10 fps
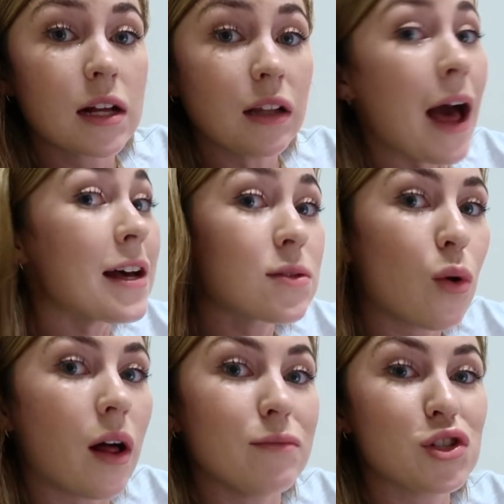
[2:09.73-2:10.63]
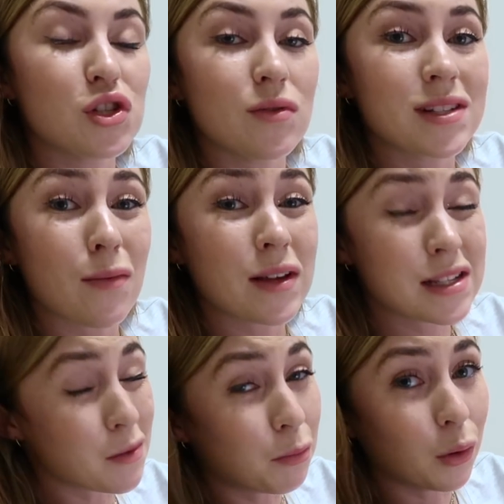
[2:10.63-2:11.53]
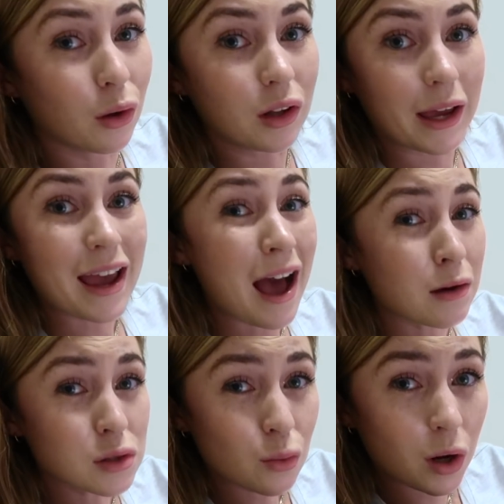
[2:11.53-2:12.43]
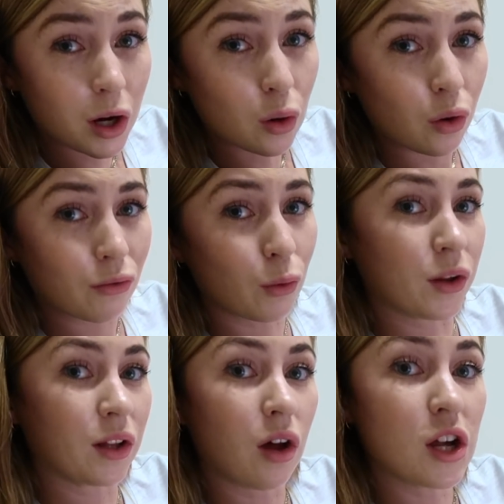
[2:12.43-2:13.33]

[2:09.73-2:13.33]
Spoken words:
class while I'm just doing something simple like housework or folding